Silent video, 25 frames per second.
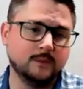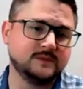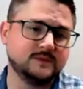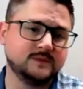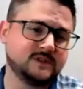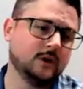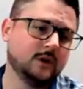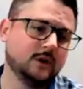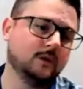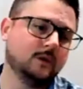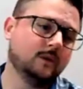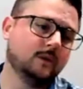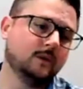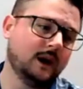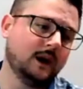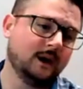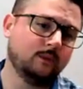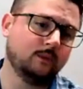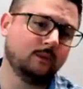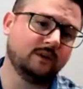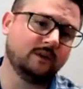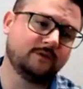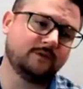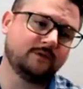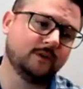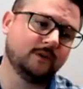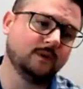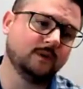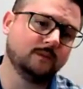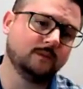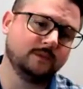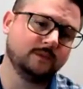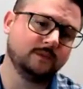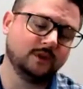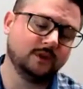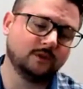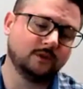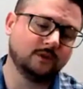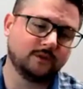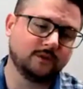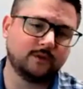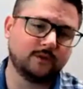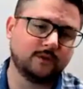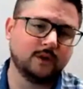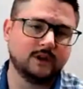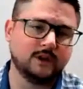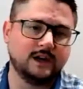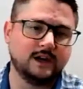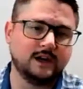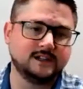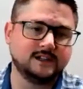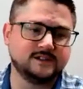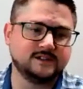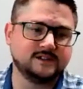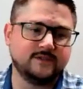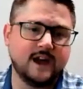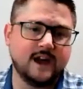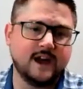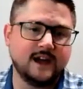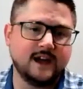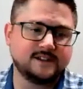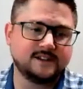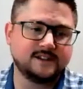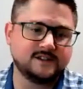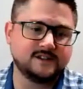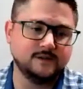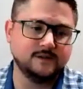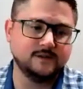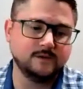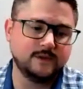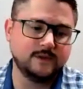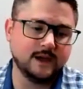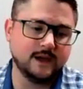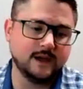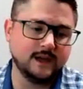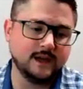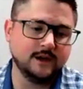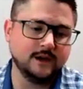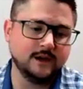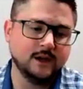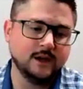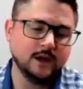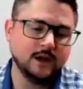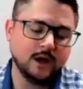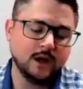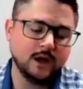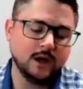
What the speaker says: So I went from, the front lines of that to then